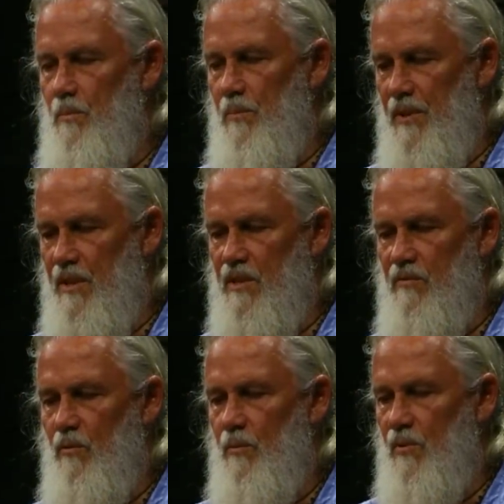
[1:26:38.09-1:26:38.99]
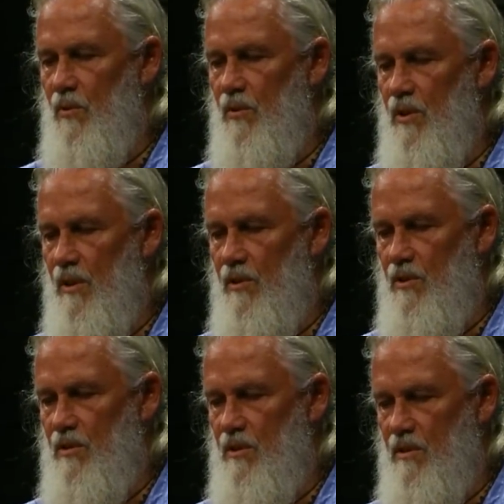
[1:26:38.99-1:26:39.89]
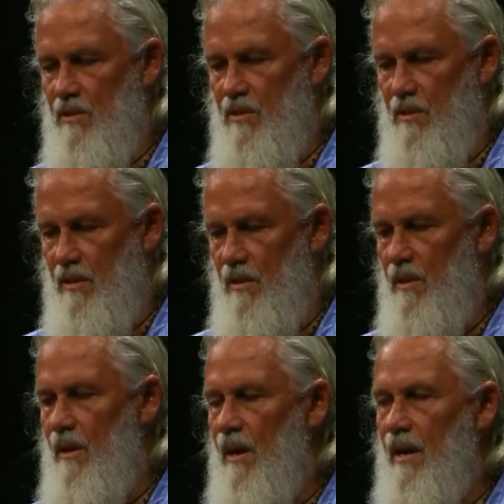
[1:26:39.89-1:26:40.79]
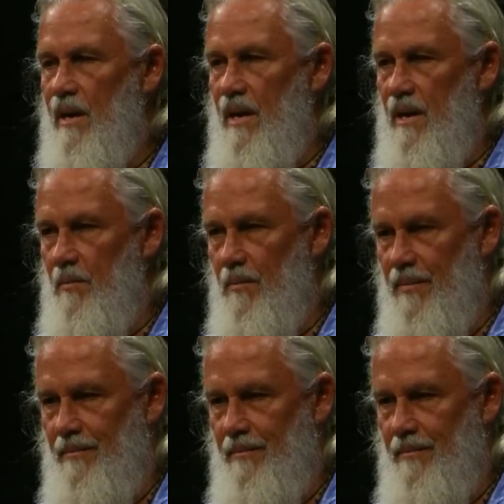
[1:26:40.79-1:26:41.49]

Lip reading: blissful, pure consciousness, I am.